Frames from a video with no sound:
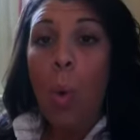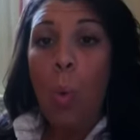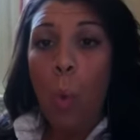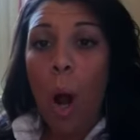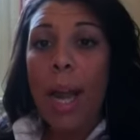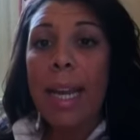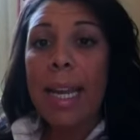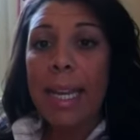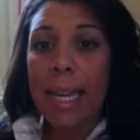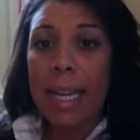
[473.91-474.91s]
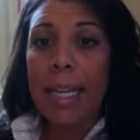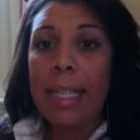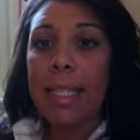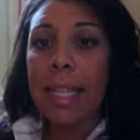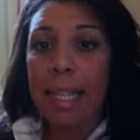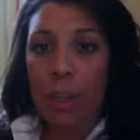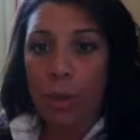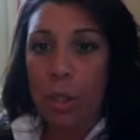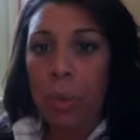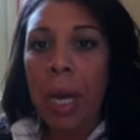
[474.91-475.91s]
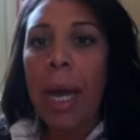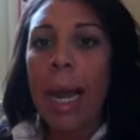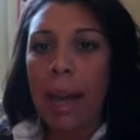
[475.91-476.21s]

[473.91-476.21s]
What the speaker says: What it is, you do not